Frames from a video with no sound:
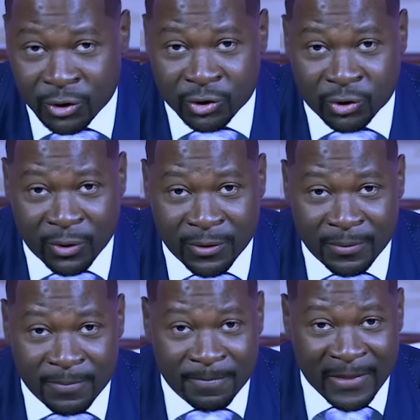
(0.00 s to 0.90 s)
So
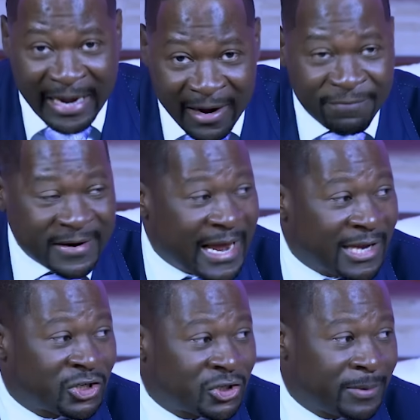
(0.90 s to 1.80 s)
the covering
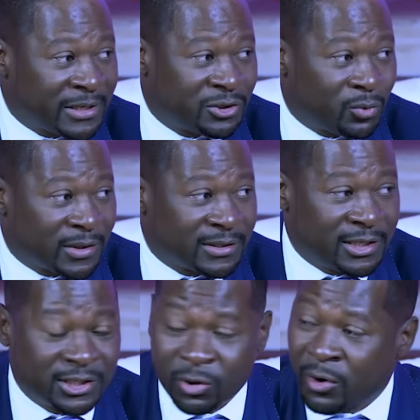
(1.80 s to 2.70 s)
aspect was
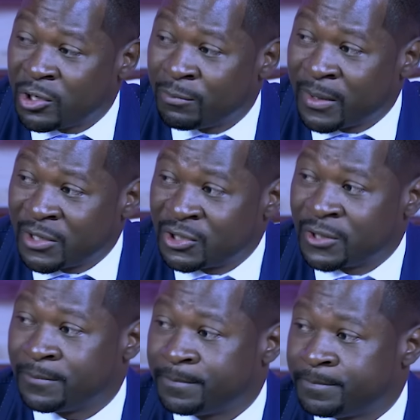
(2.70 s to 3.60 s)
his occupation.